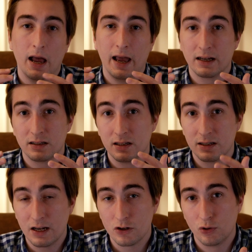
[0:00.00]

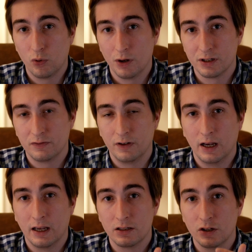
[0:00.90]
existential
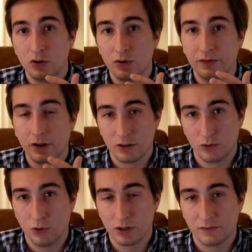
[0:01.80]
quantifiers and universal
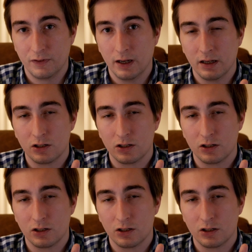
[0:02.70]
quantifiers.